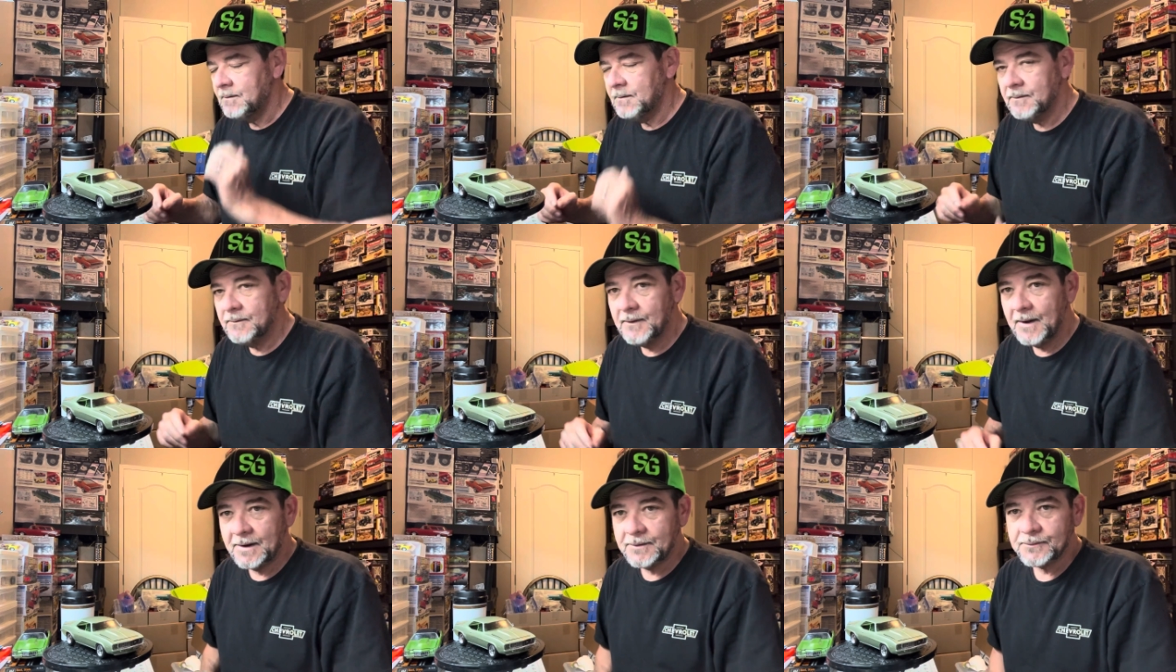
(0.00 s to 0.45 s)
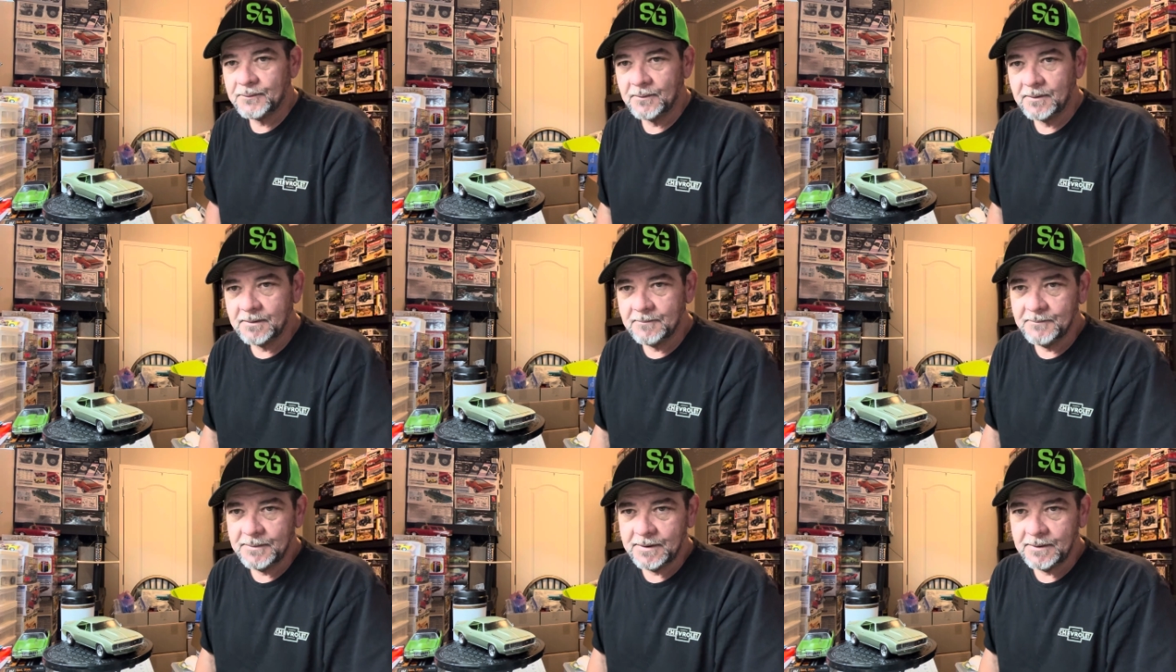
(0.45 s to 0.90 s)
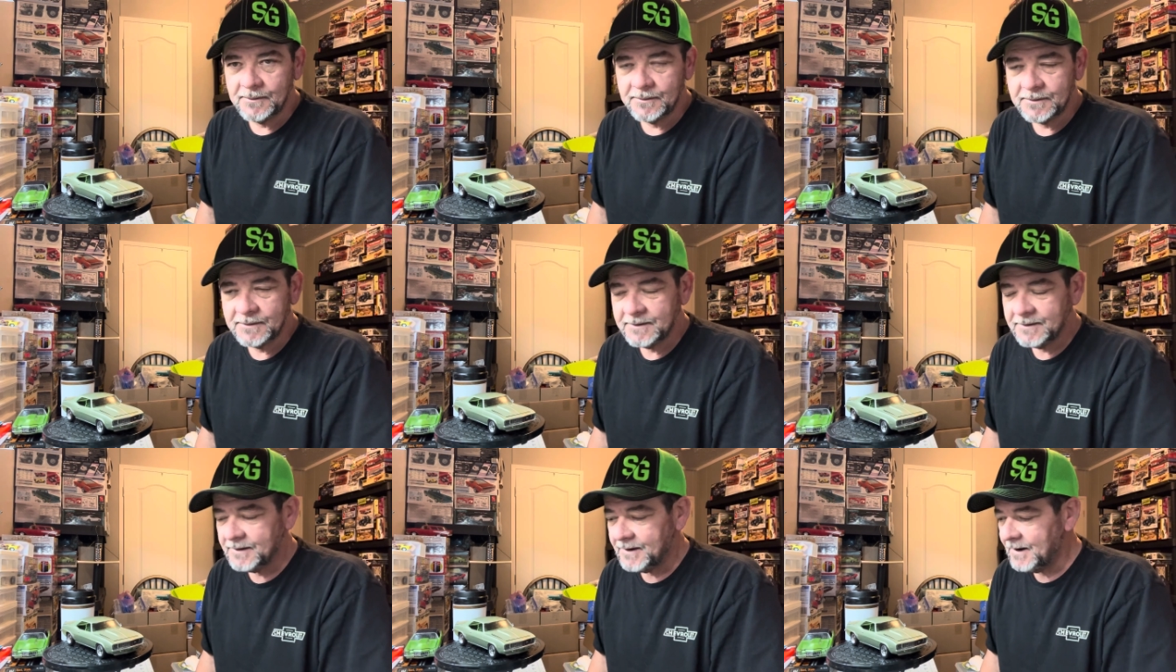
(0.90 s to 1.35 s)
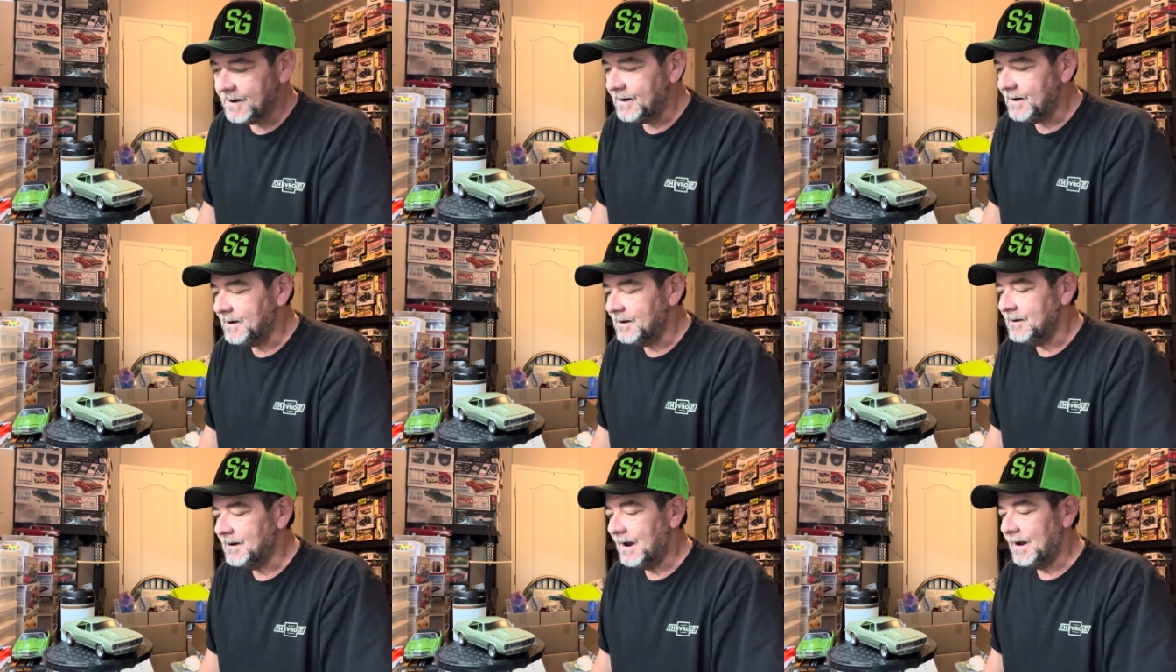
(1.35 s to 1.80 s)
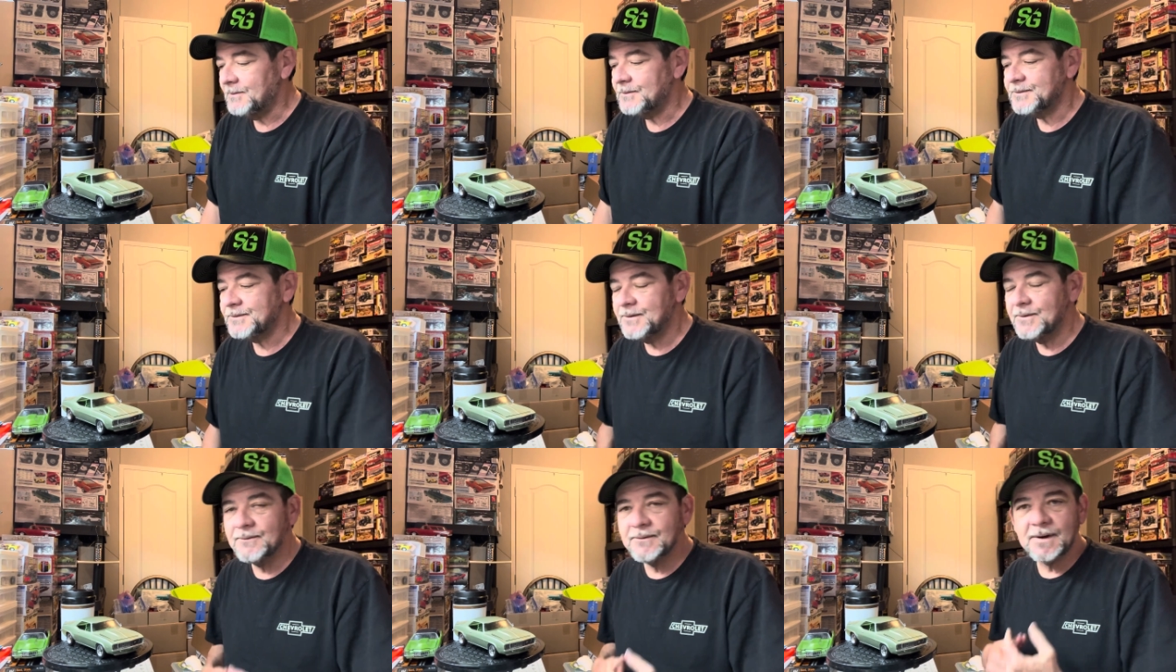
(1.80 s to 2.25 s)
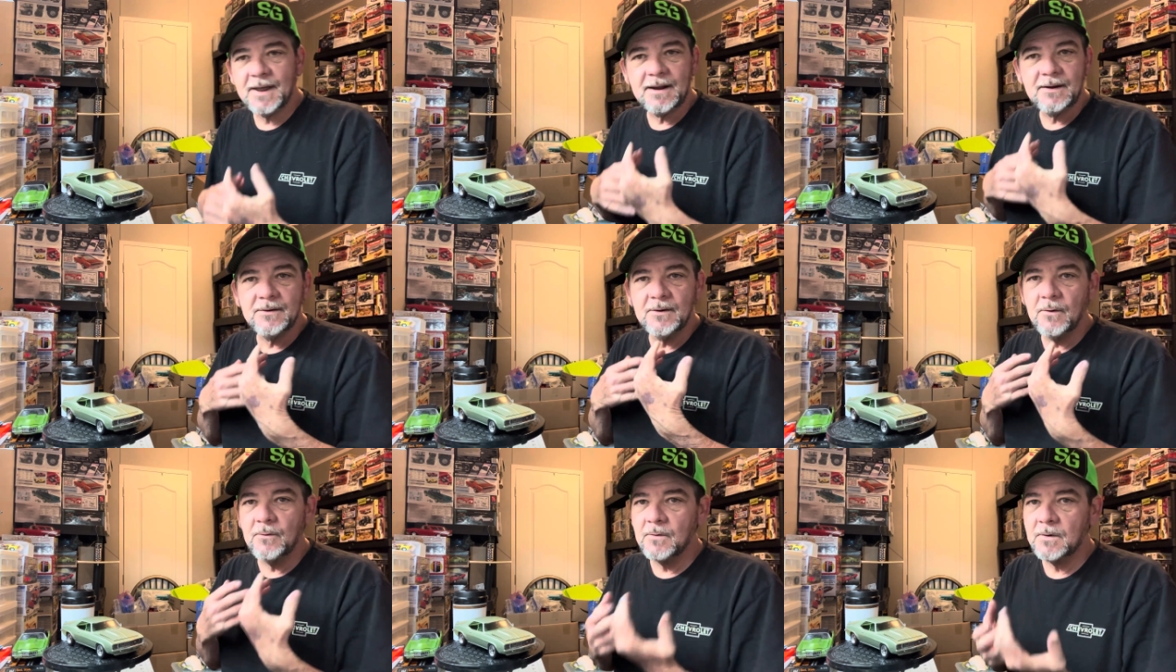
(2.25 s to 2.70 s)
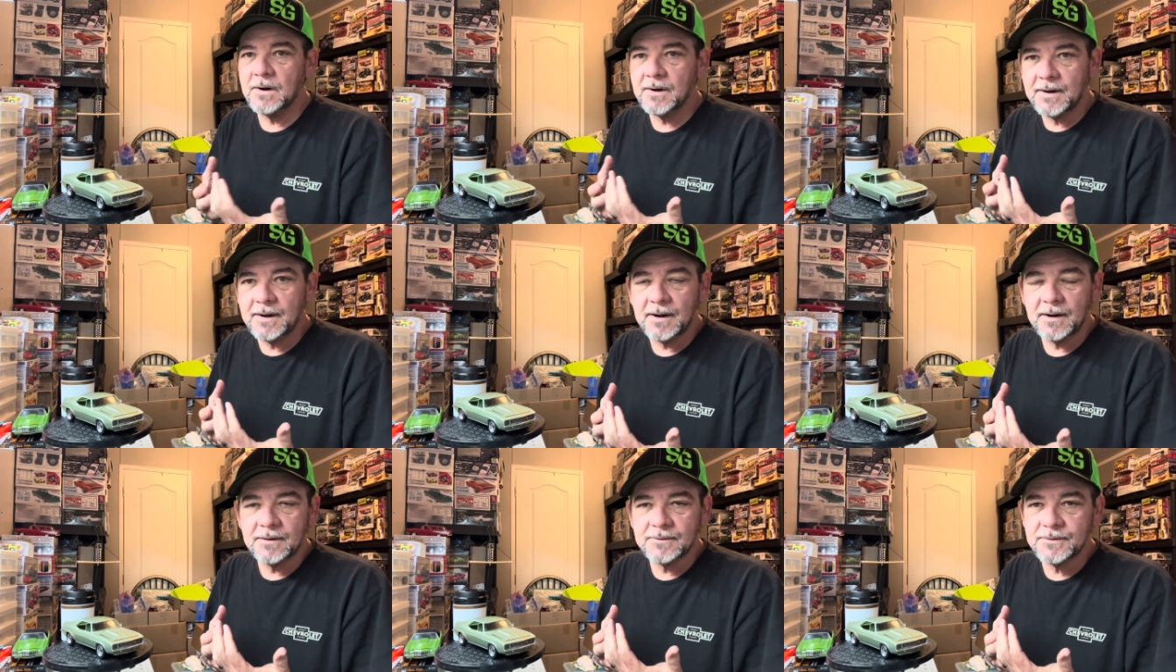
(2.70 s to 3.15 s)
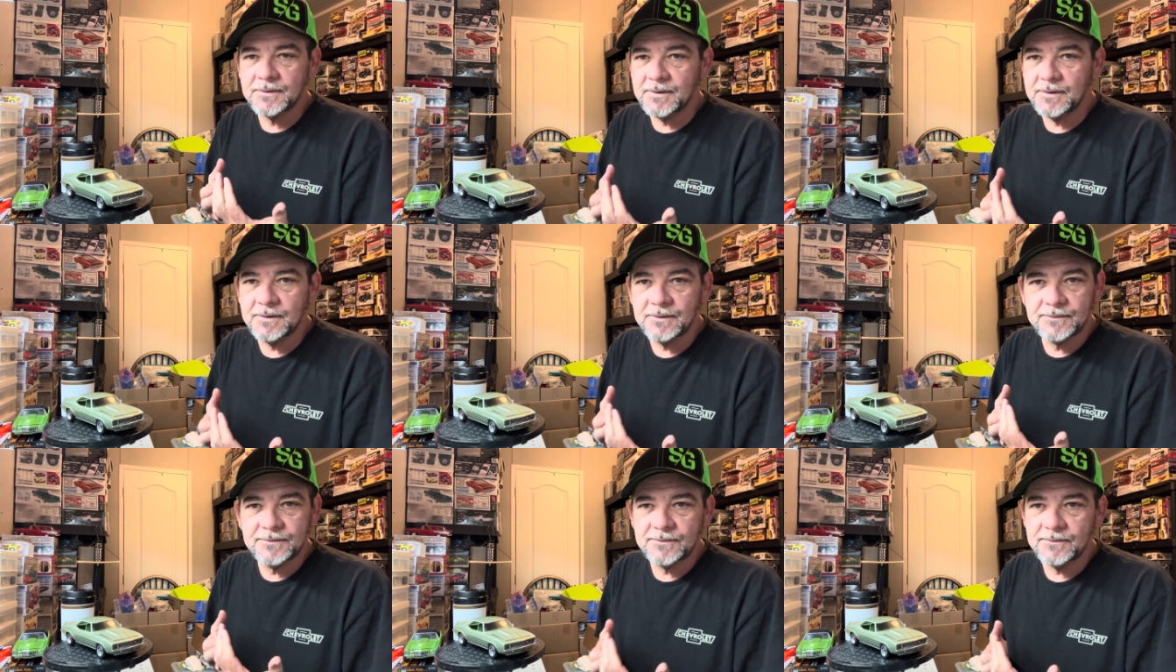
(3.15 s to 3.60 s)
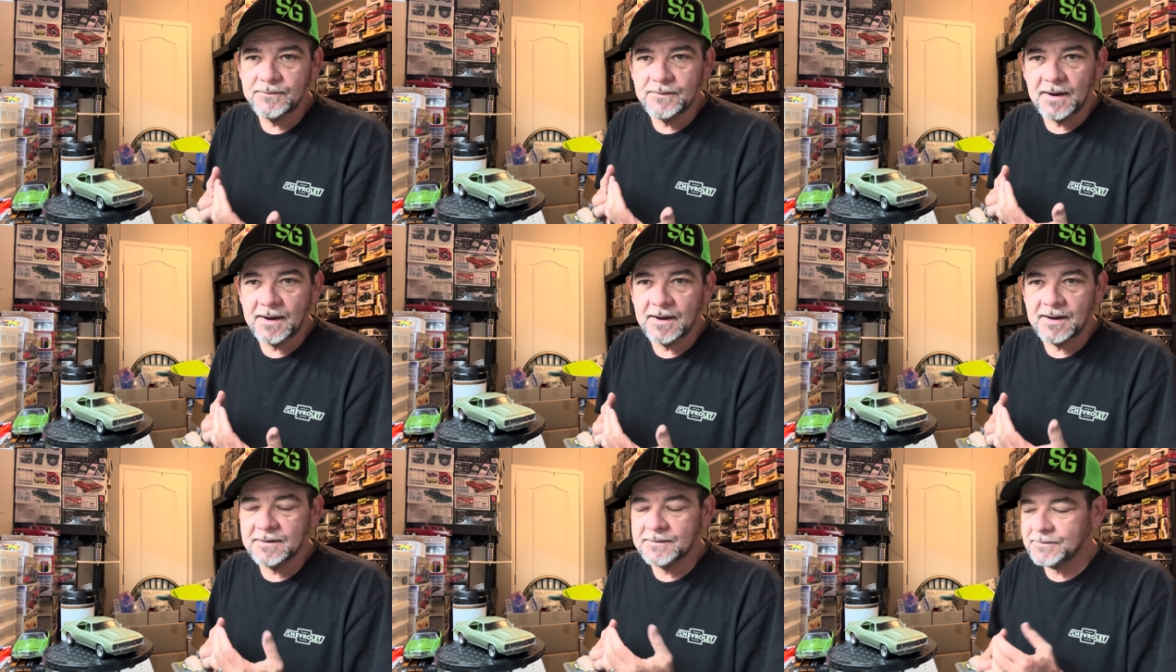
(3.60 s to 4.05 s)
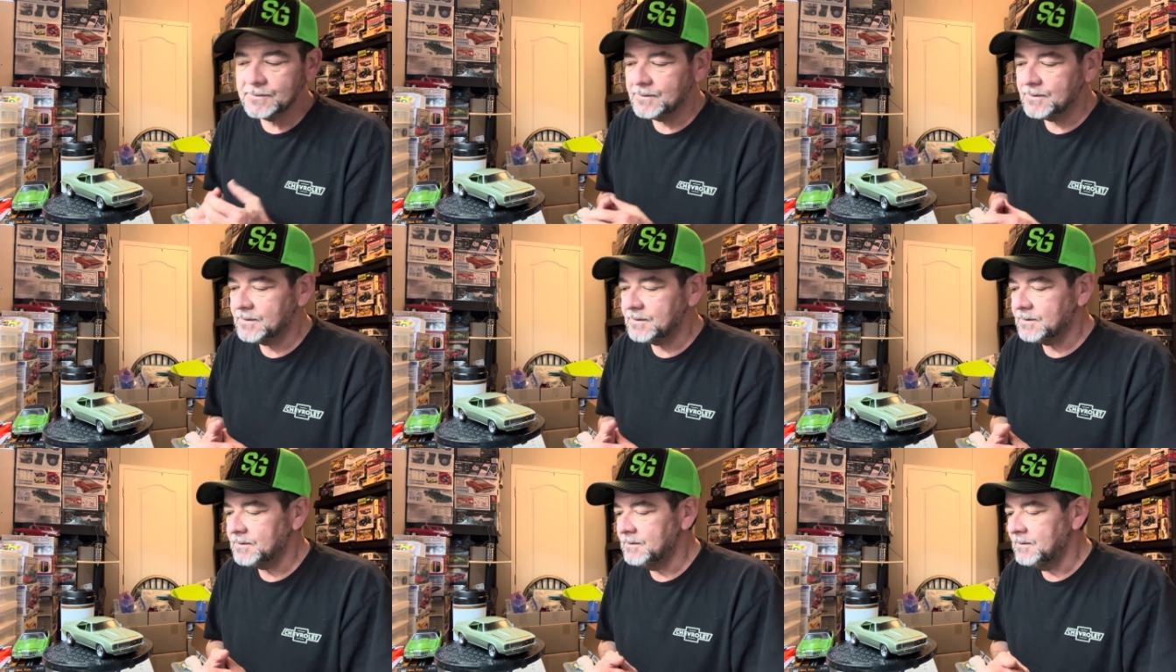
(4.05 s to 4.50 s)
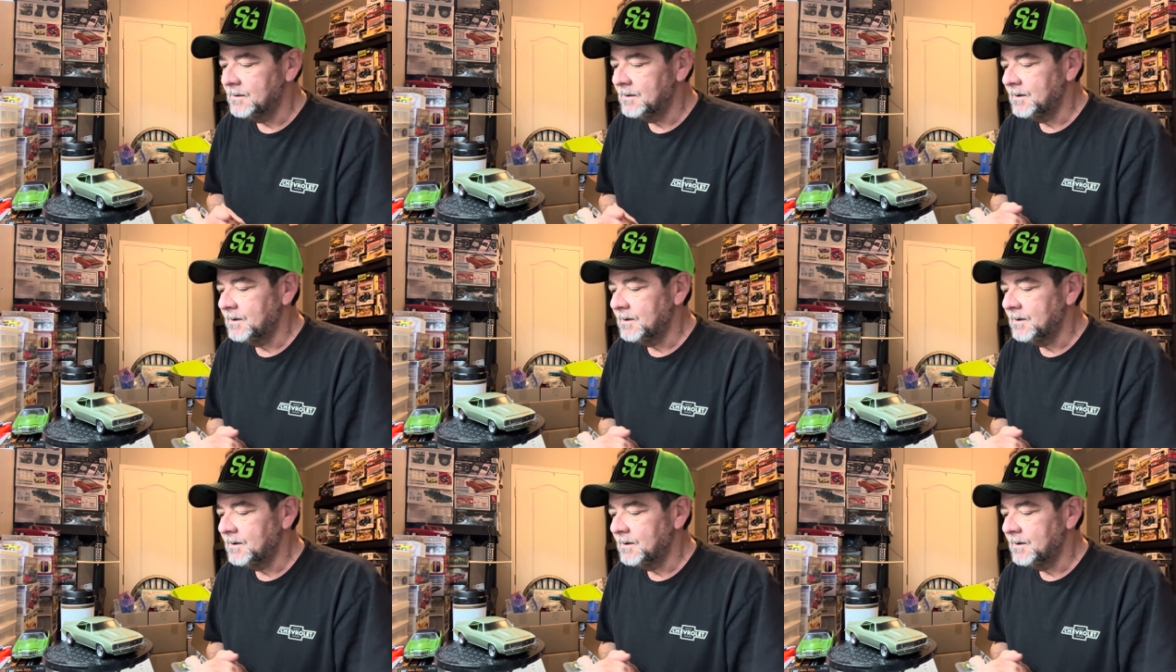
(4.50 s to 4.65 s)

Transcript: That's what I'm building today. I'm still not nowhere near as good as you guys are,